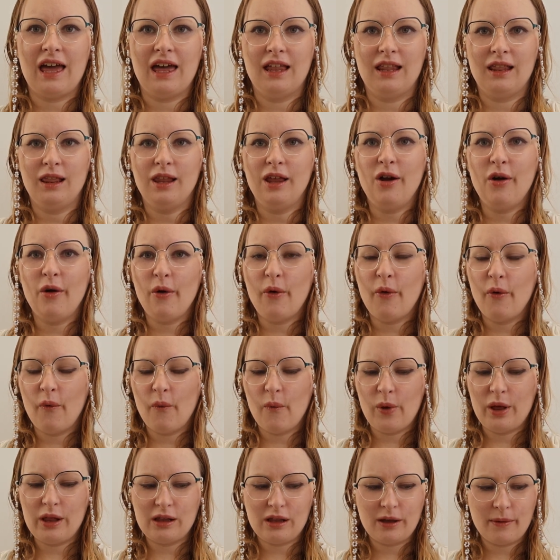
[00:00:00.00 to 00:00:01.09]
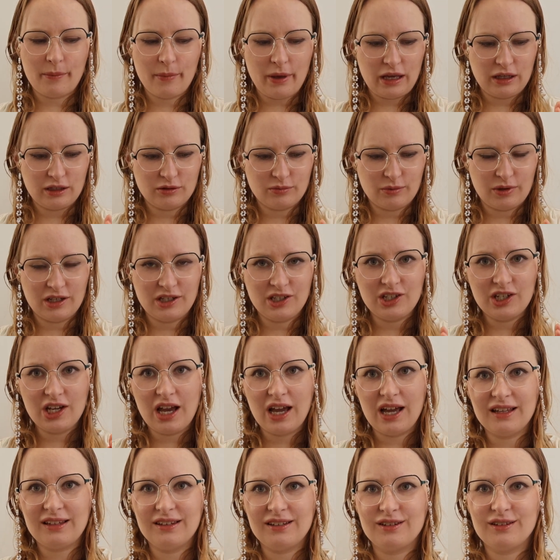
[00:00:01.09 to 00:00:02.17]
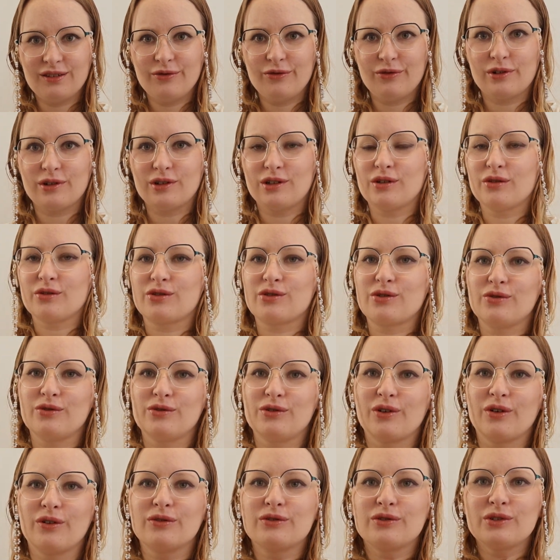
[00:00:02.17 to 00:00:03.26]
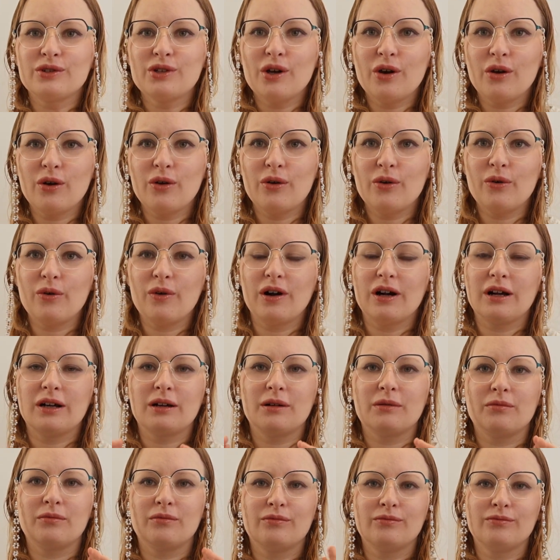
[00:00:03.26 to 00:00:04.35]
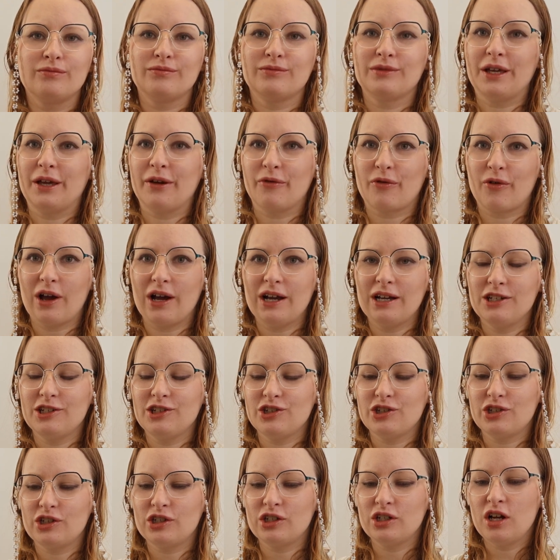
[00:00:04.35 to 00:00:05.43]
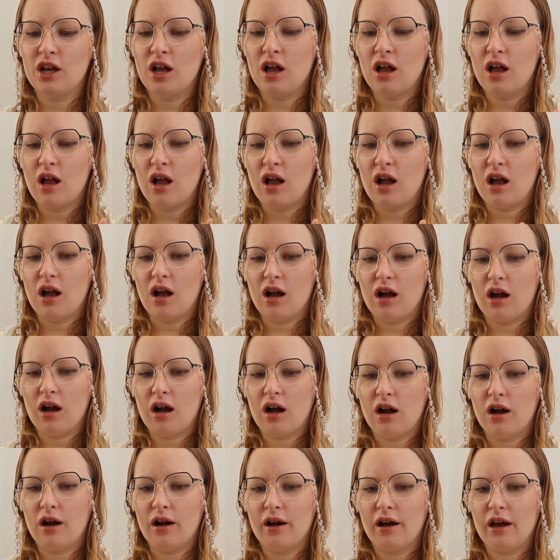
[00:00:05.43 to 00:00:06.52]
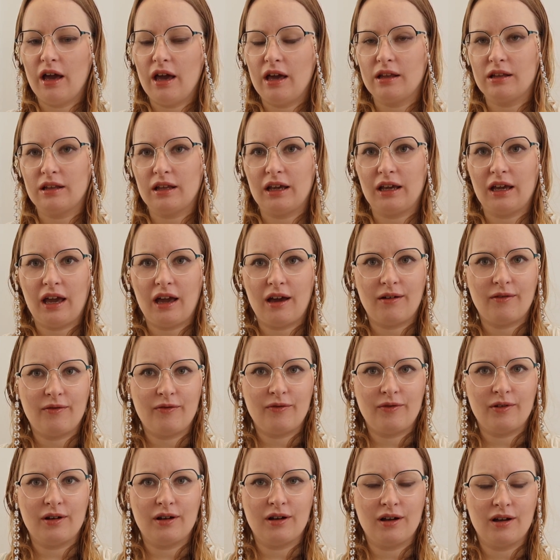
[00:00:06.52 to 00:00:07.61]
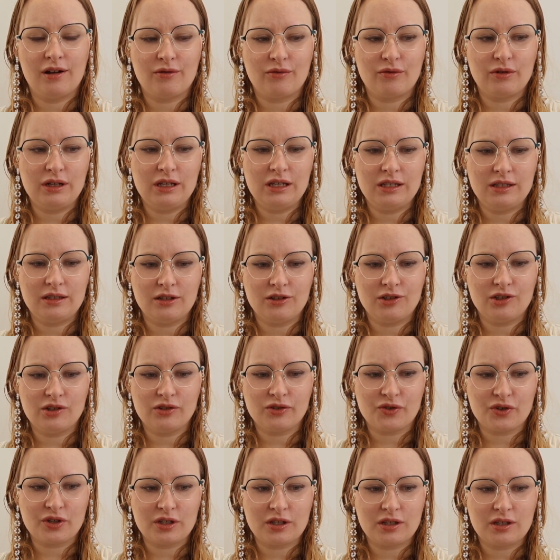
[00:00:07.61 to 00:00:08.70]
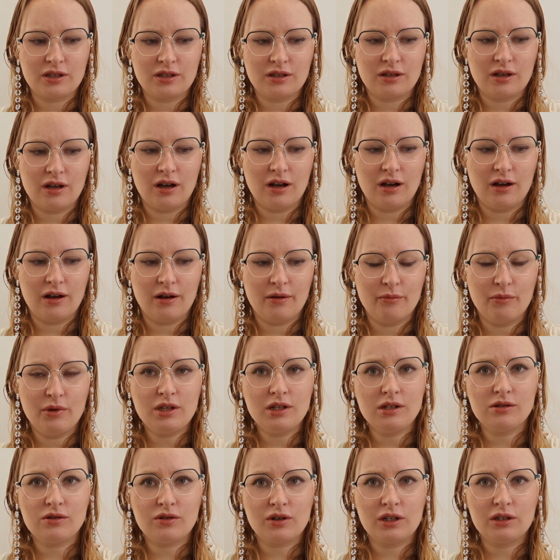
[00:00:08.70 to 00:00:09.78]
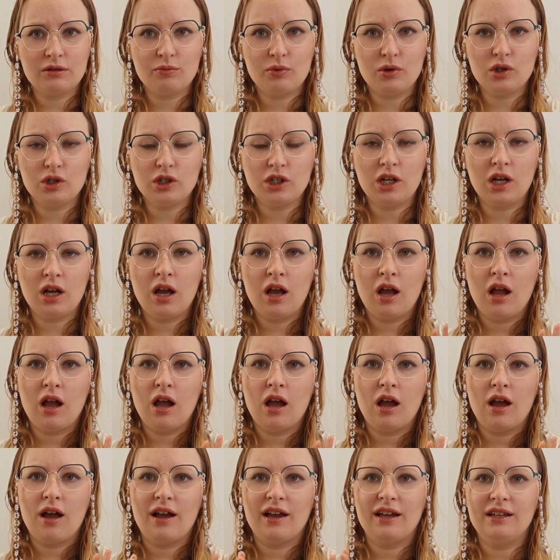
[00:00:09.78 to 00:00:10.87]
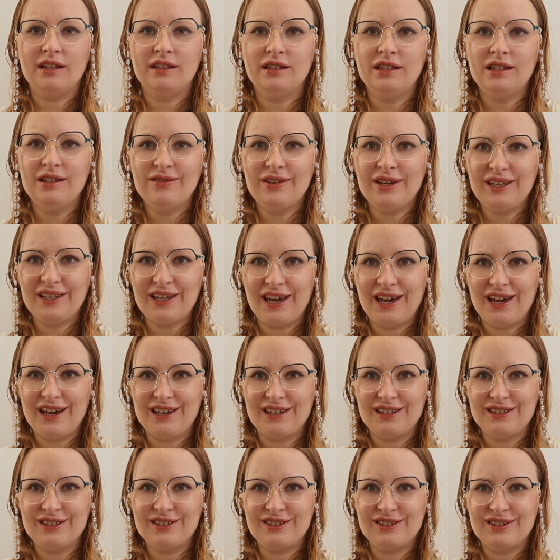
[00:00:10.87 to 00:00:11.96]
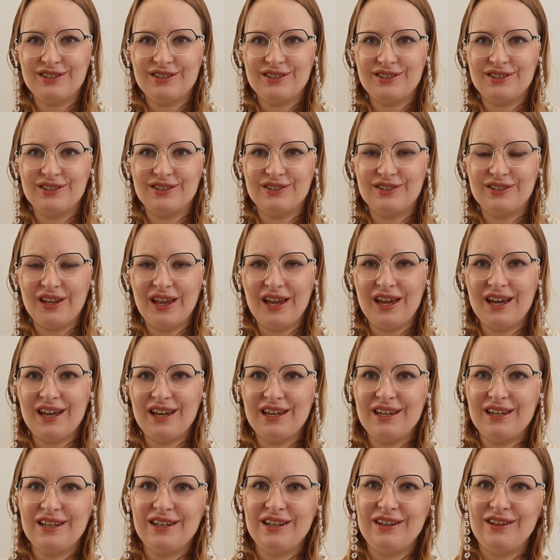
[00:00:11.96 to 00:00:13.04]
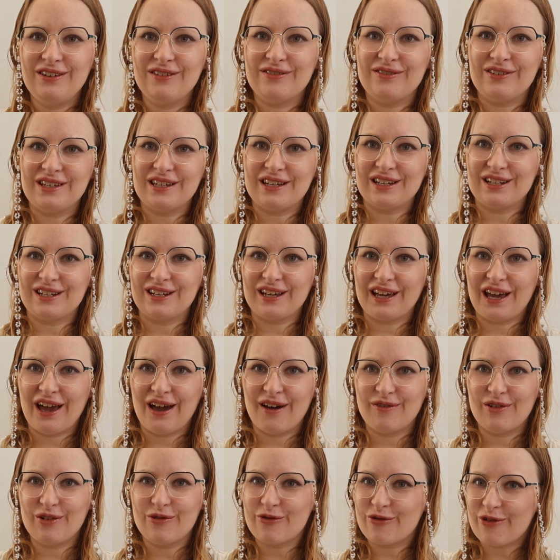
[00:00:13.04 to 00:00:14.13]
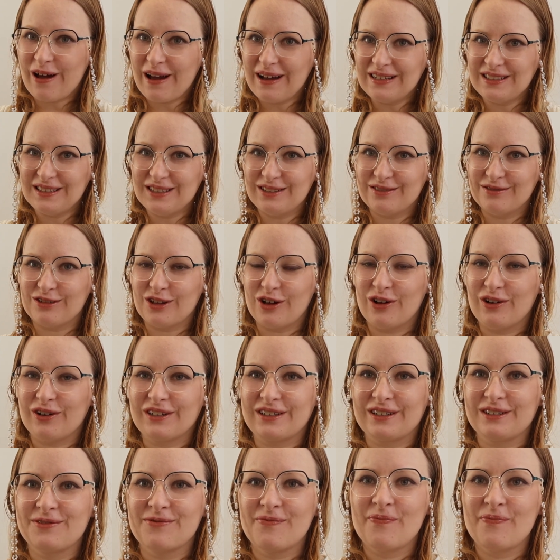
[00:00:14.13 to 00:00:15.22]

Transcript: Hello, welcome back to my channel. For those who don't know, I'm a writer and I have released a children's middle grade book. In either case, today we're gonna have a writing vlog.